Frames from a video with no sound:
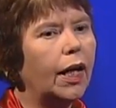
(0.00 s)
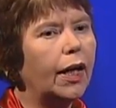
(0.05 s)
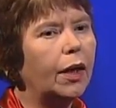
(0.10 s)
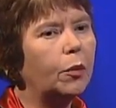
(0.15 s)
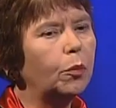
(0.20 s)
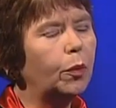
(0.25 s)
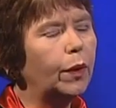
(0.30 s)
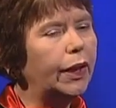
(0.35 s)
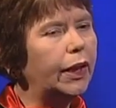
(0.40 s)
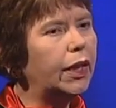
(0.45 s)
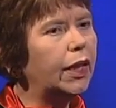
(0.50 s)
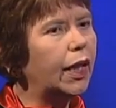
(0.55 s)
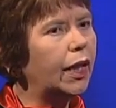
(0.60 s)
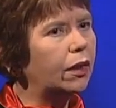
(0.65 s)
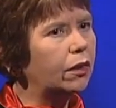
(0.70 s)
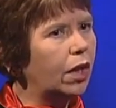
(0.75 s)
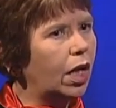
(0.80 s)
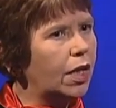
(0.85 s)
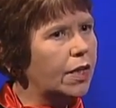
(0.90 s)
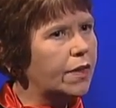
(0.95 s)
And we
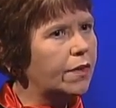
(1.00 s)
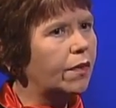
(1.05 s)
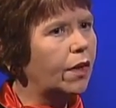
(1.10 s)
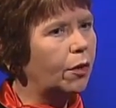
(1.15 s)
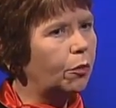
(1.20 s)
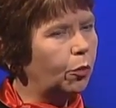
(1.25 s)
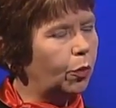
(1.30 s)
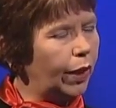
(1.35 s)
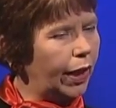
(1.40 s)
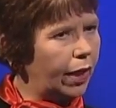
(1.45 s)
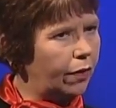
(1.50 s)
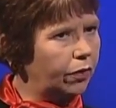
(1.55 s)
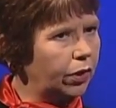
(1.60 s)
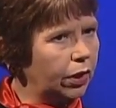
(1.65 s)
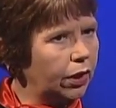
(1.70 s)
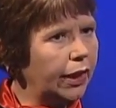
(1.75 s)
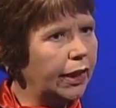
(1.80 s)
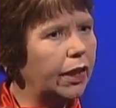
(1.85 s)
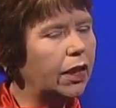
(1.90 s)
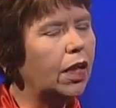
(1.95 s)
get lots of, and we have
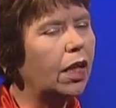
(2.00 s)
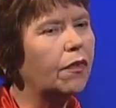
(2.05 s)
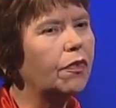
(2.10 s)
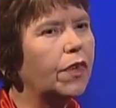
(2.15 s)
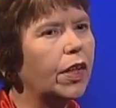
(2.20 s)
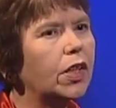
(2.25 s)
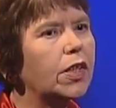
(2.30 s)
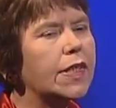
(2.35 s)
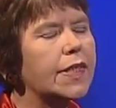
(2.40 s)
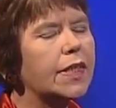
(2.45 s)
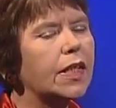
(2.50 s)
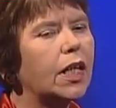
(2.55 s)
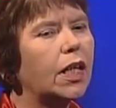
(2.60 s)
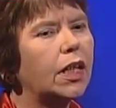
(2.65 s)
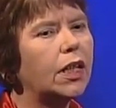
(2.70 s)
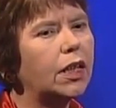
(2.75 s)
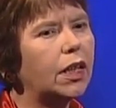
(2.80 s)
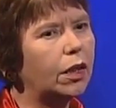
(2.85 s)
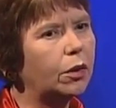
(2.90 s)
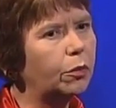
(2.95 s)
a link on their site,